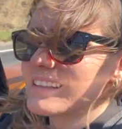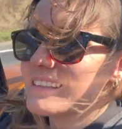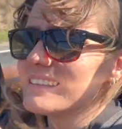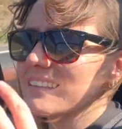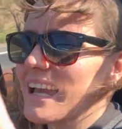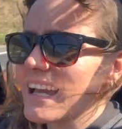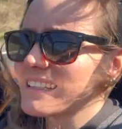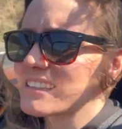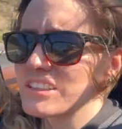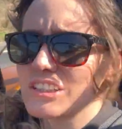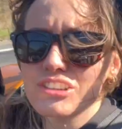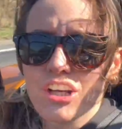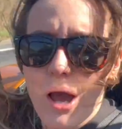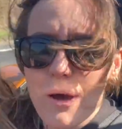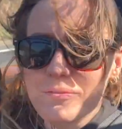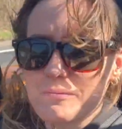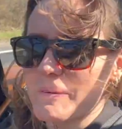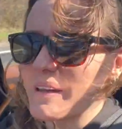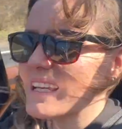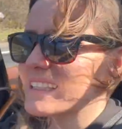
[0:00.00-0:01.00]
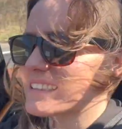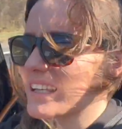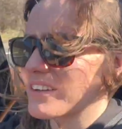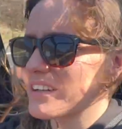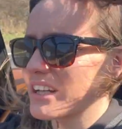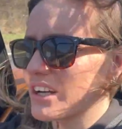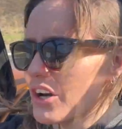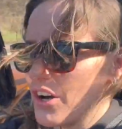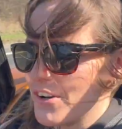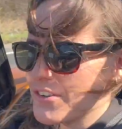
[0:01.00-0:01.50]
Yes, your top speed's only
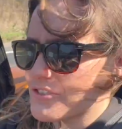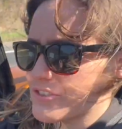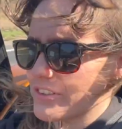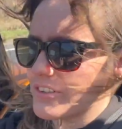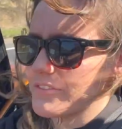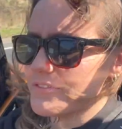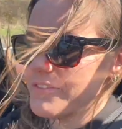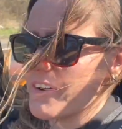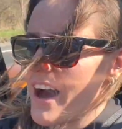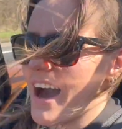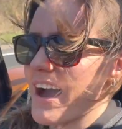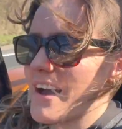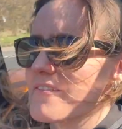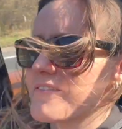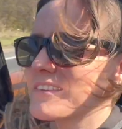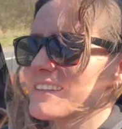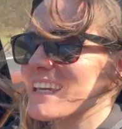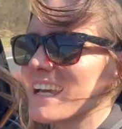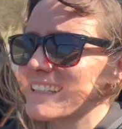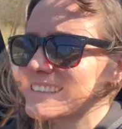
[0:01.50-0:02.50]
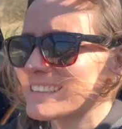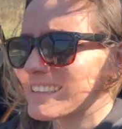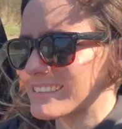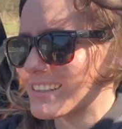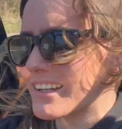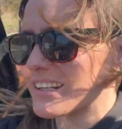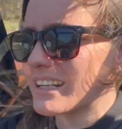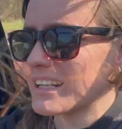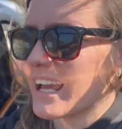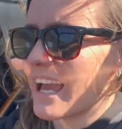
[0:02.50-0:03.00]
105, yes it's
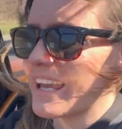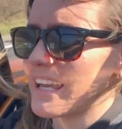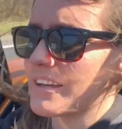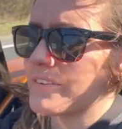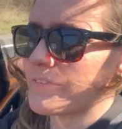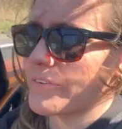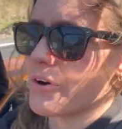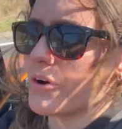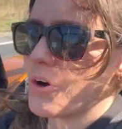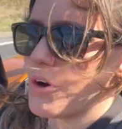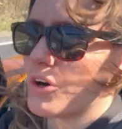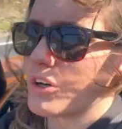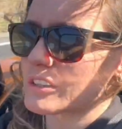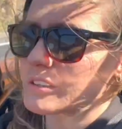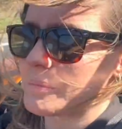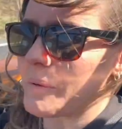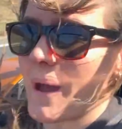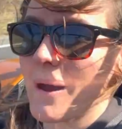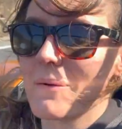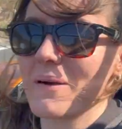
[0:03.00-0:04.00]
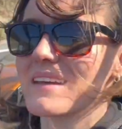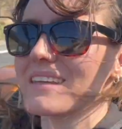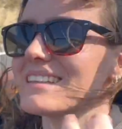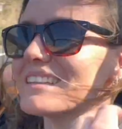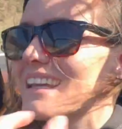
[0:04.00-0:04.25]
only 84 horsepower,